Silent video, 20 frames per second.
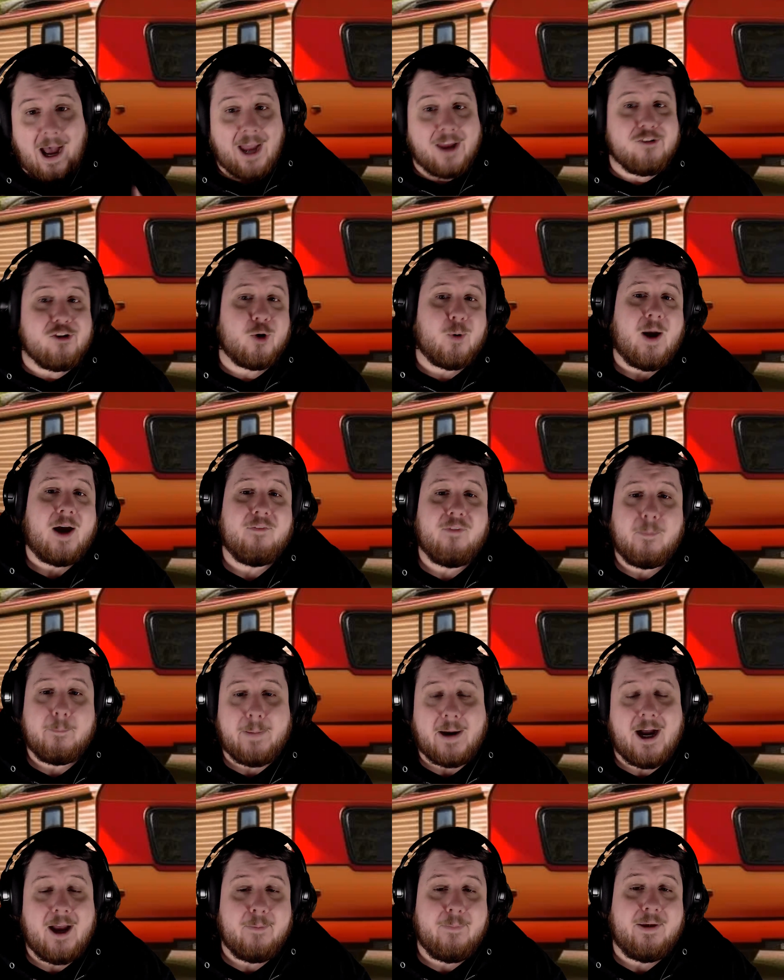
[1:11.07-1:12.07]
I do have a
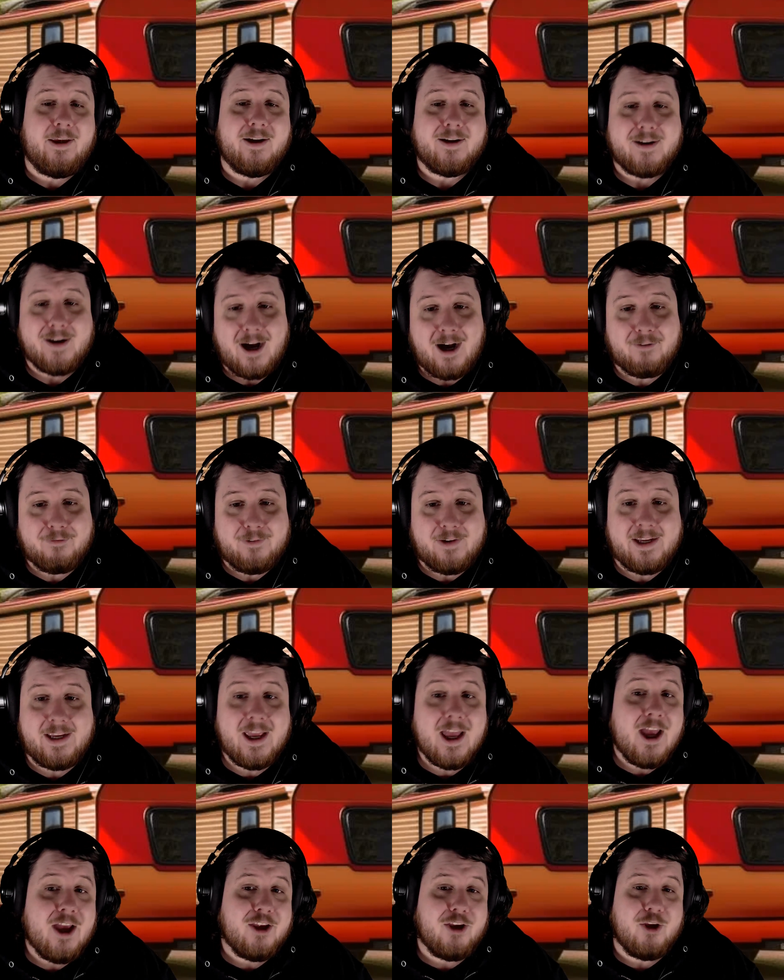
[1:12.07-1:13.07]
buy me a
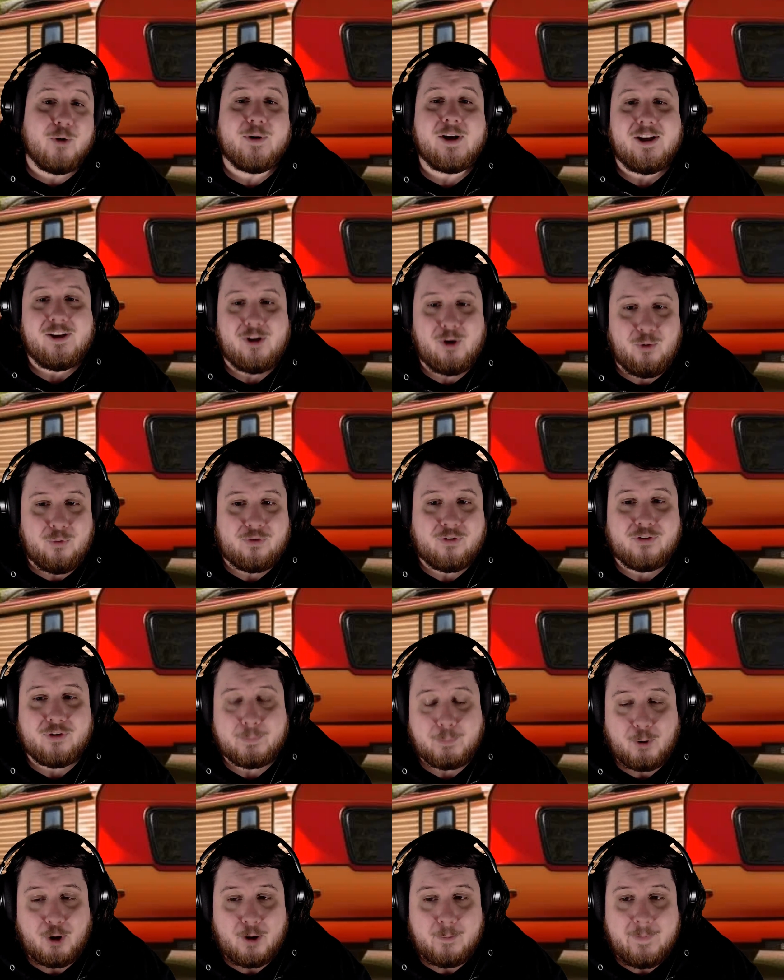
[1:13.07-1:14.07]
coffee you can use to
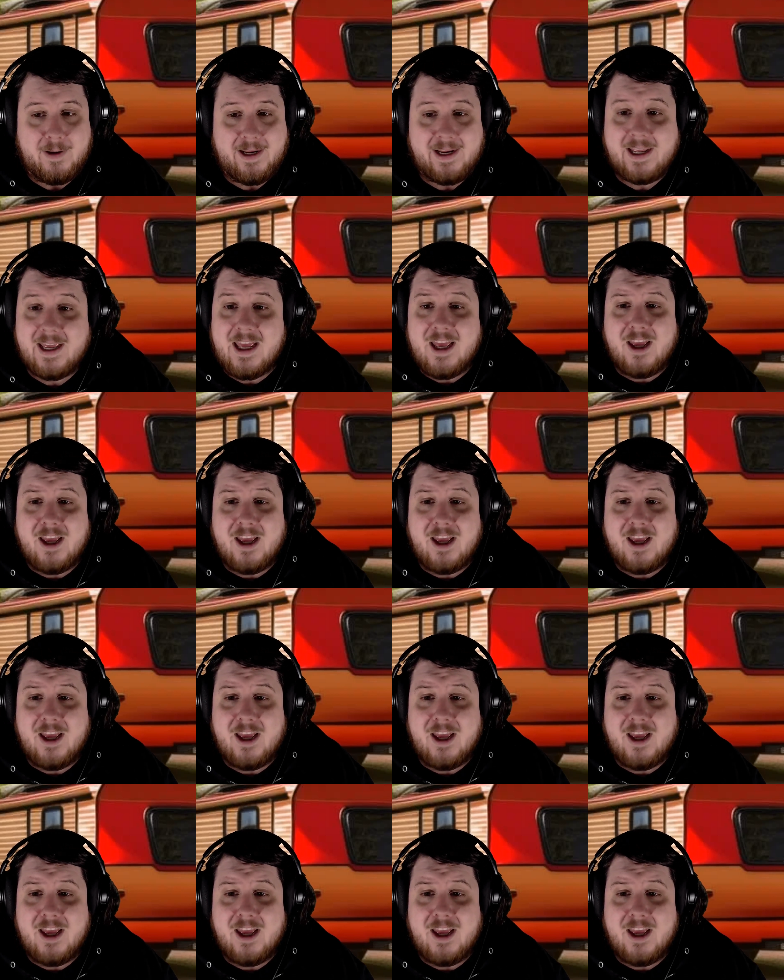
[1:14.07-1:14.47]
support me.